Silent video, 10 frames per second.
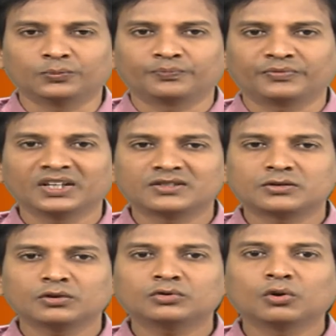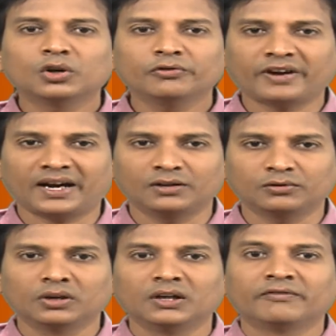it stores only value,
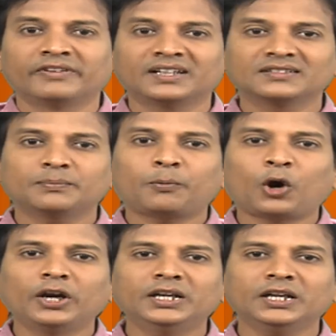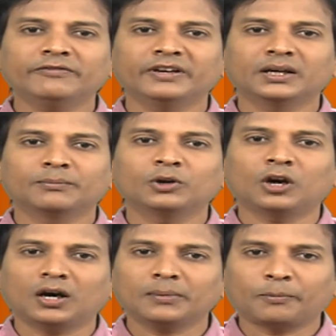whereas the pointer variable
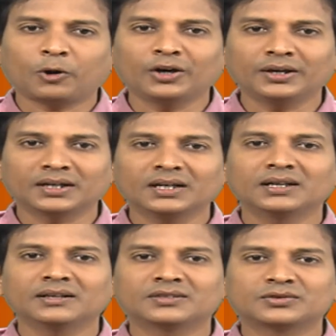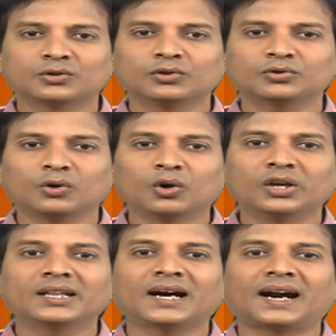or pointer, it stores only
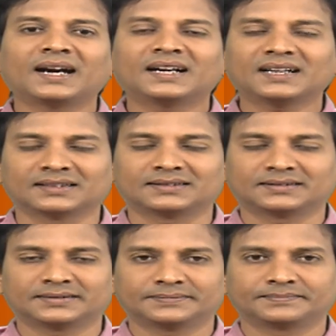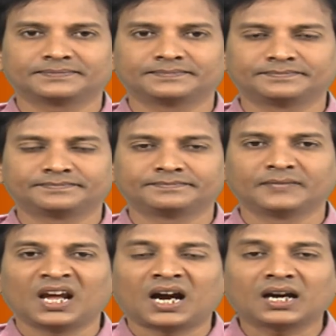the address
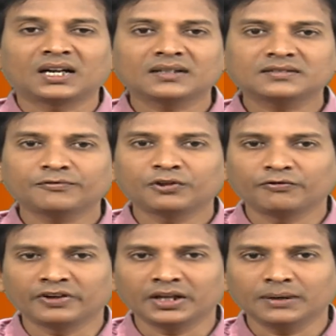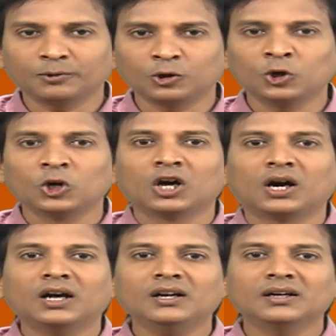of the variable
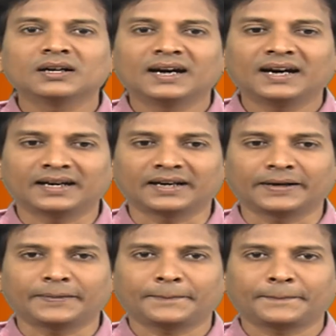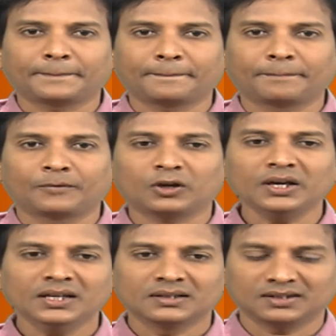or array. Okay.
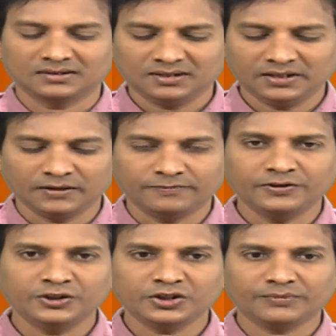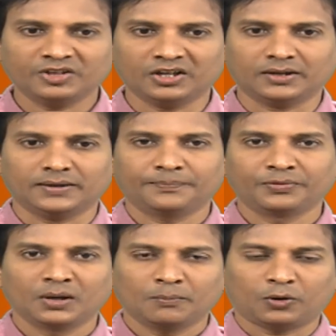That is the definition of the
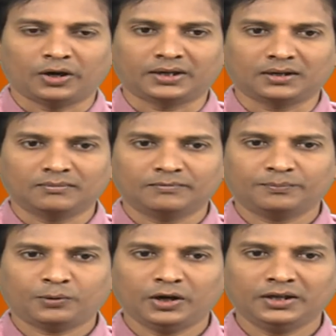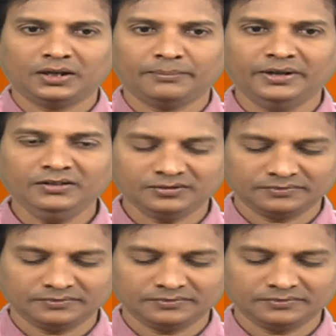pointer. Pointer means